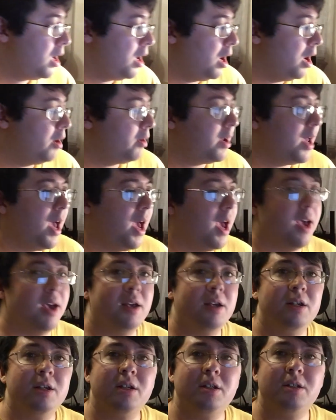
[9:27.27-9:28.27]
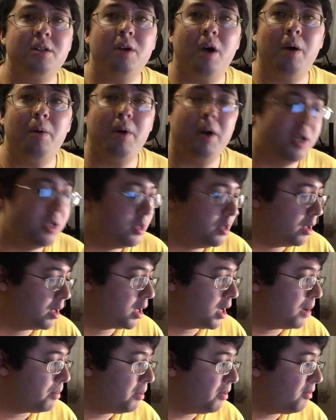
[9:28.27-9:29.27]
Okay, so I want to do a
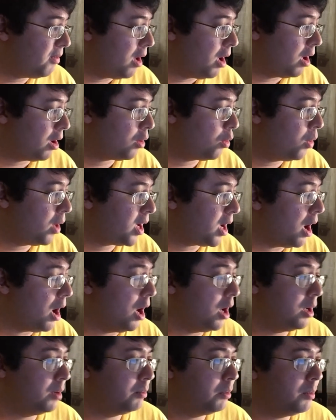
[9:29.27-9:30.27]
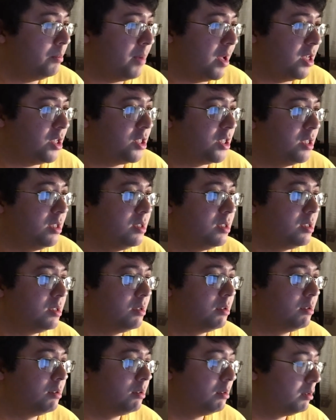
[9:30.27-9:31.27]
couple quick honorable mentions.
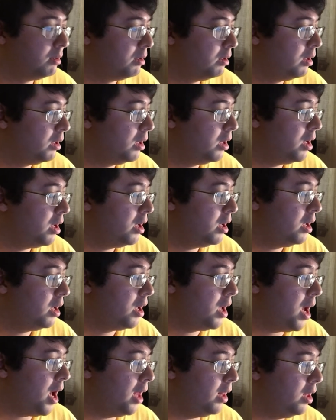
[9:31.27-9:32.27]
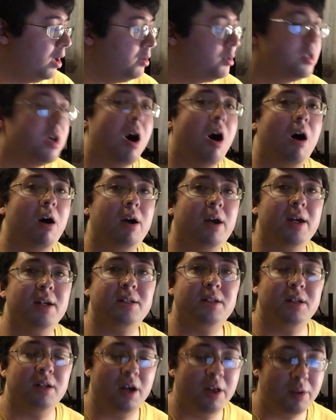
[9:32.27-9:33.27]
Hello Talk
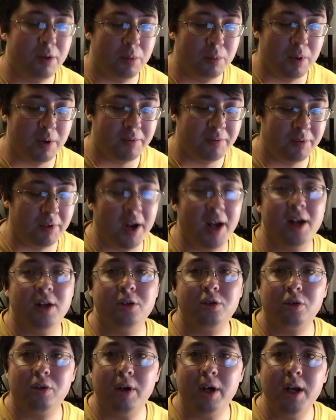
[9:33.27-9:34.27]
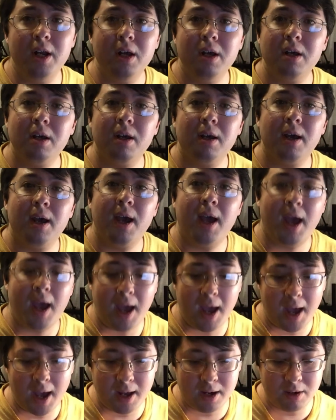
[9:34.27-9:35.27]
is another one for Android,
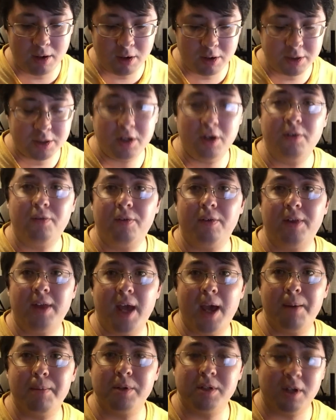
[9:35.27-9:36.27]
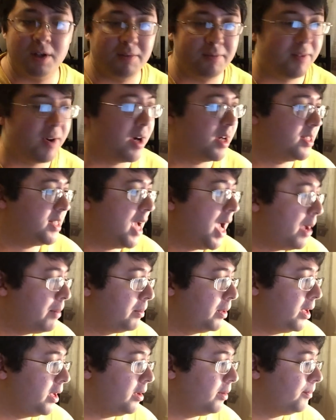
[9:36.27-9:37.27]
and also for the Amazon Fire
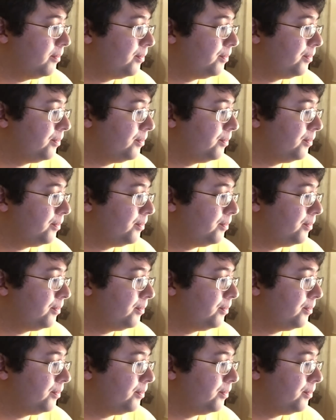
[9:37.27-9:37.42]
tablet,